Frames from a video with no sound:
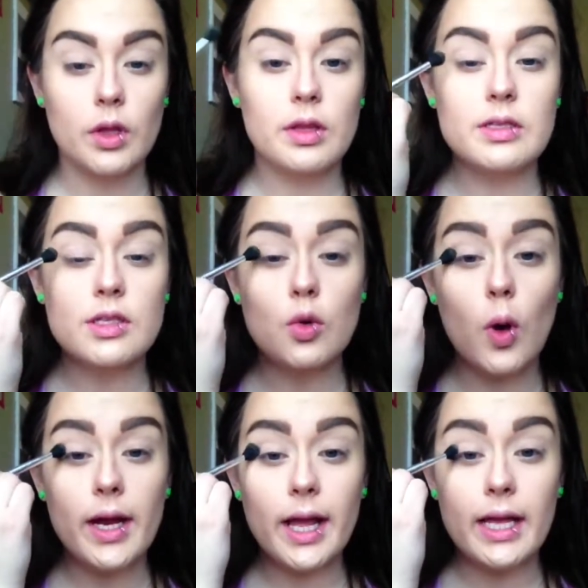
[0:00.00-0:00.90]
This is
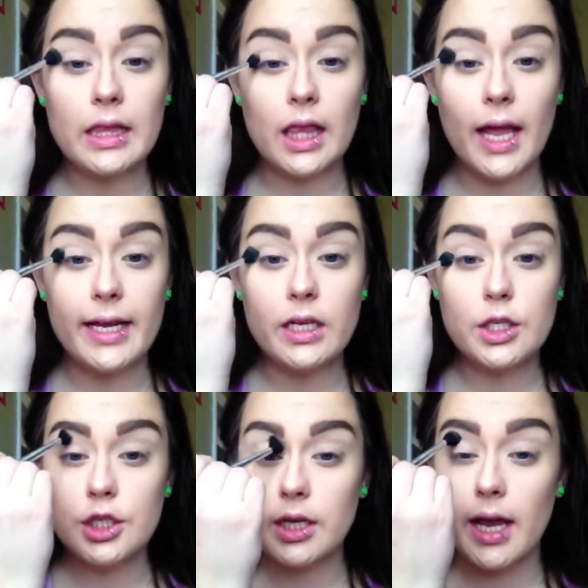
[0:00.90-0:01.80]
quite a light
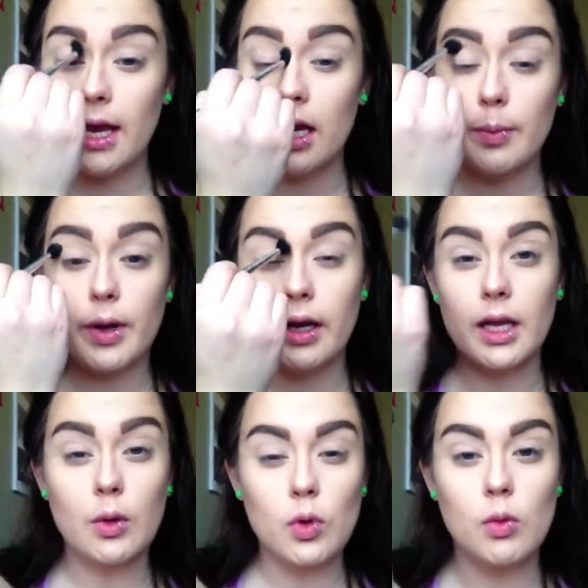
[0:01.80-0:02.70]
shade, but
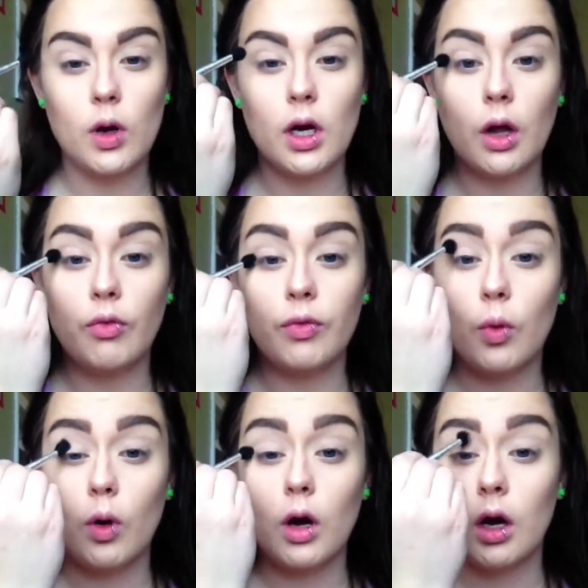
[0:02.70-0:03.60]
it will work
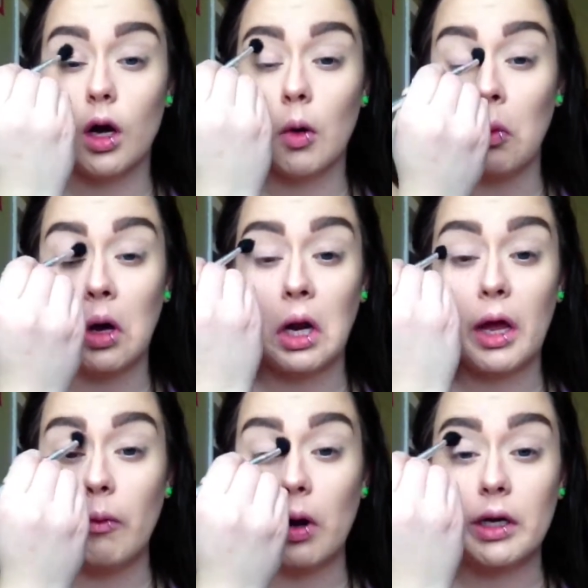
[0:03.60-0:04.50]
for what I
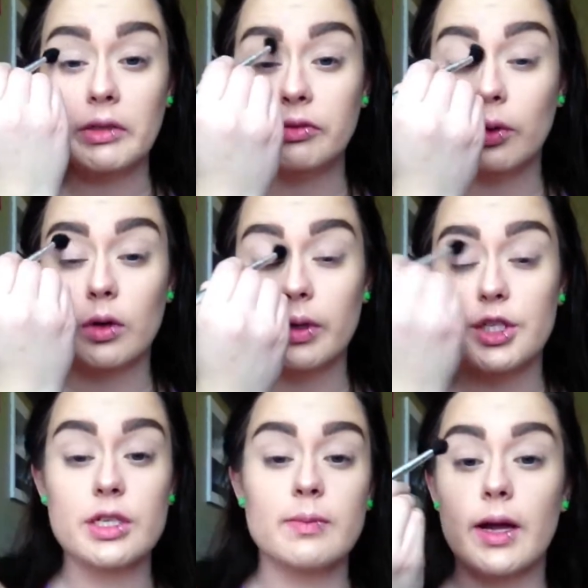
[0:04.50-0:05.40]
want it for, which
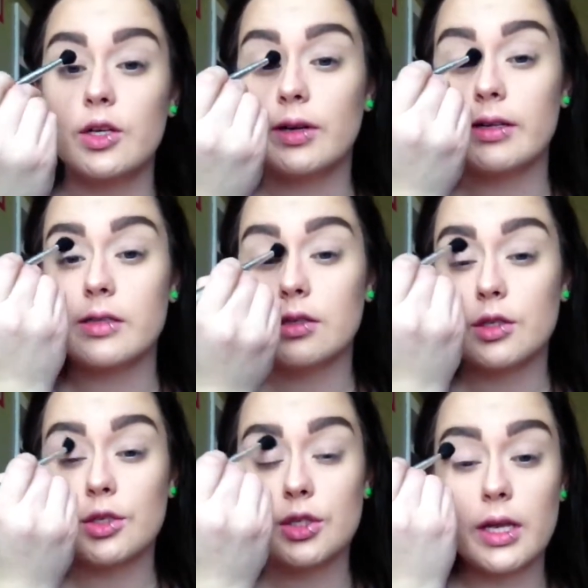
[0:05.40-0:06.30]
is my
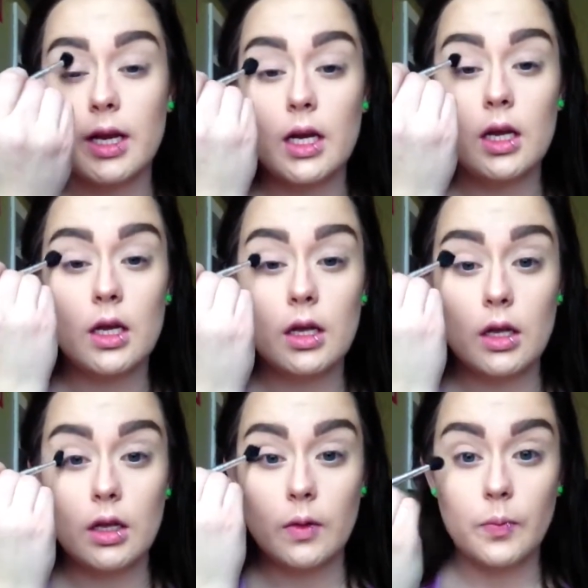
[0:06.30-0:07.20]
transition shade.
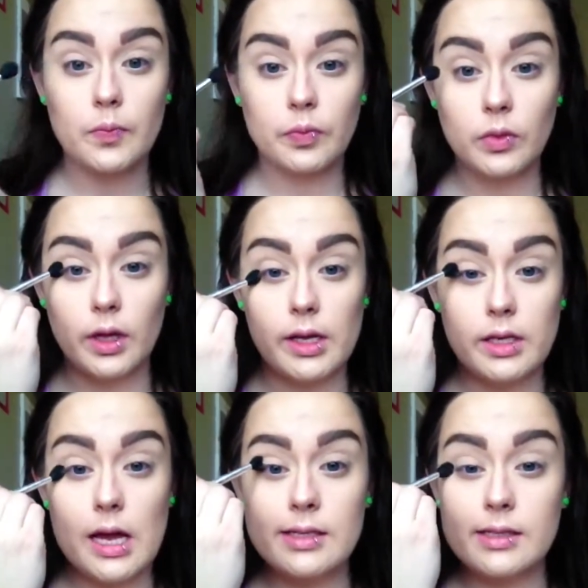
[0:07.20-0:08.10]
It
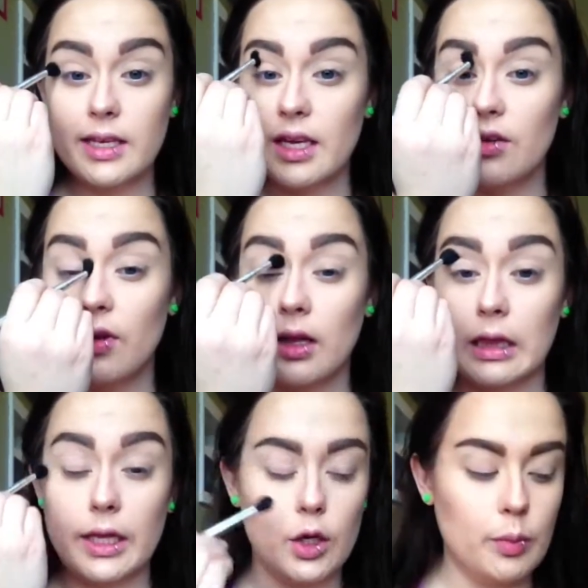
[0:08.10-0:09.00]
does give a
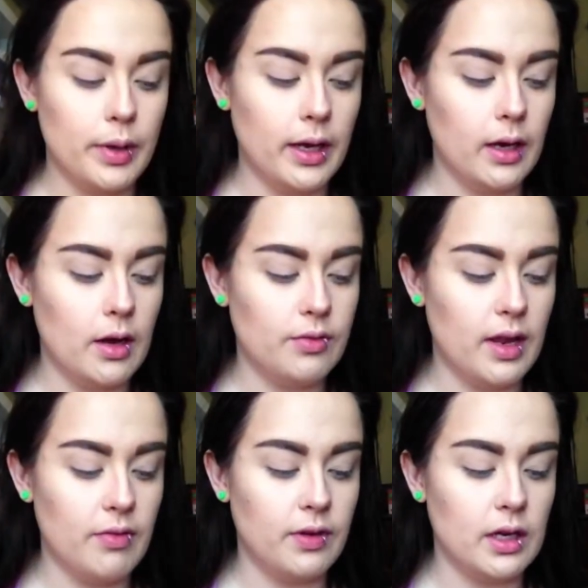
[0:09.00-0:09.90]
little bit of
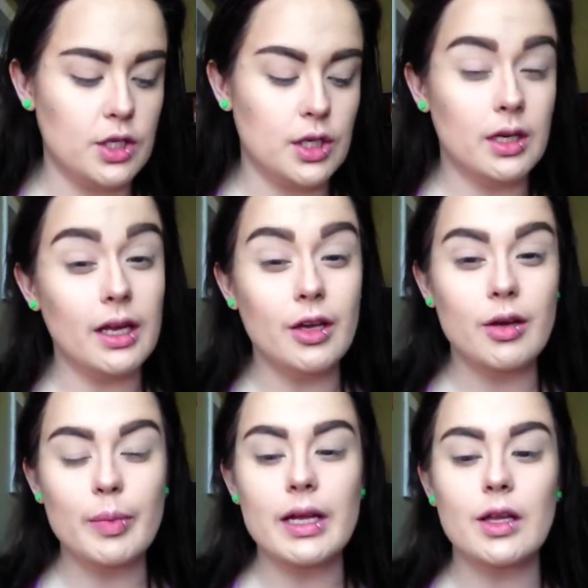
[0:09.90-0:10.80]
definition. It
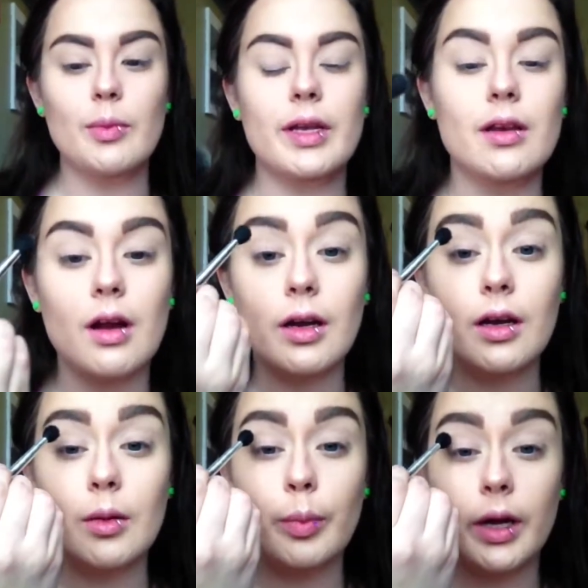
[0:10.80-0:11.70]
could be a little bit
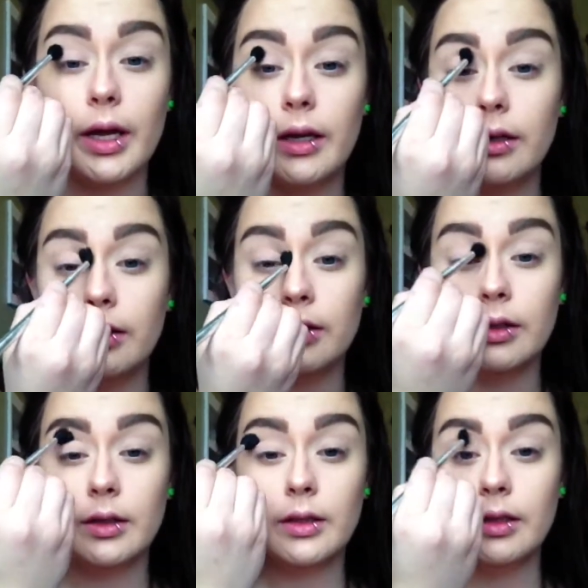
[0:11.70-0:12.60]
darker, but
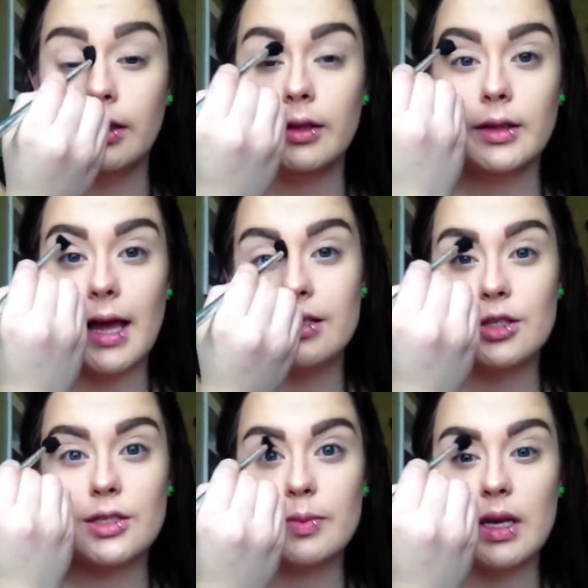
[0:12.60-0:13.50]
that's
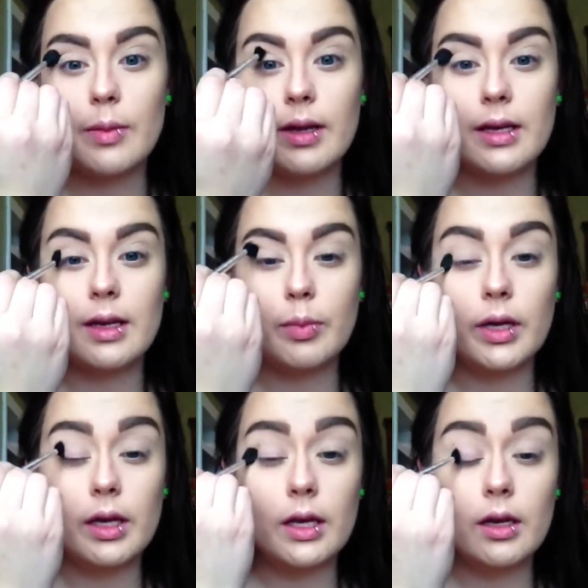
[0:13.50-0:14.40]
just me being
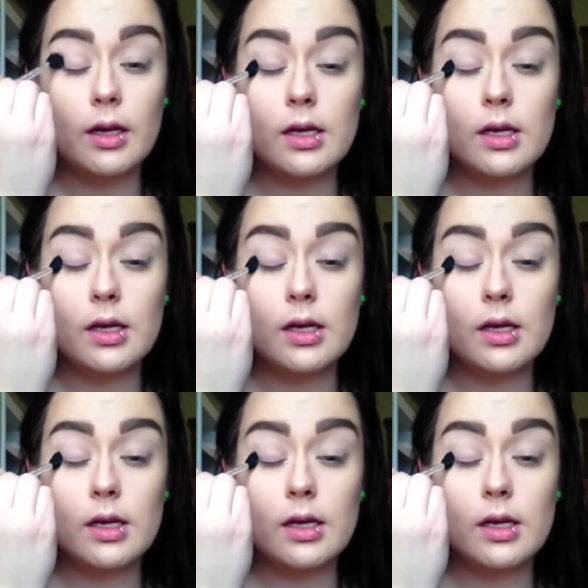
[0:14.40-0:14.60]
nitpicky.